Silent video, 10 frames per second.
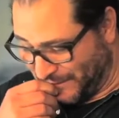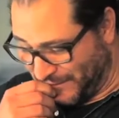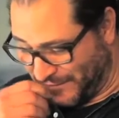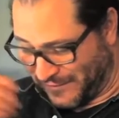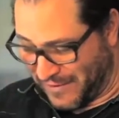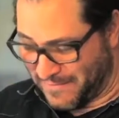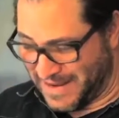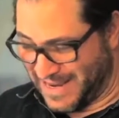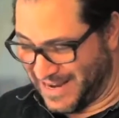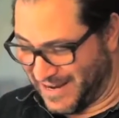from
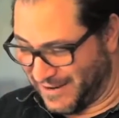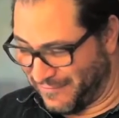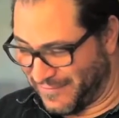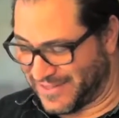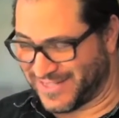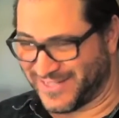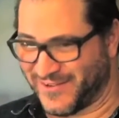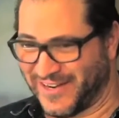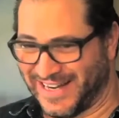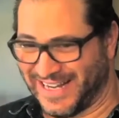here, first
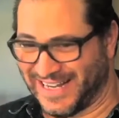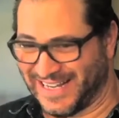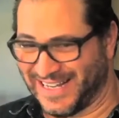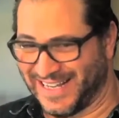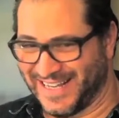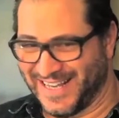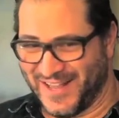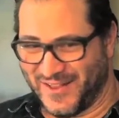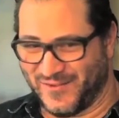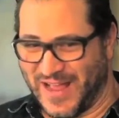screening,
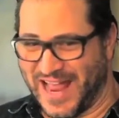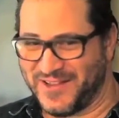how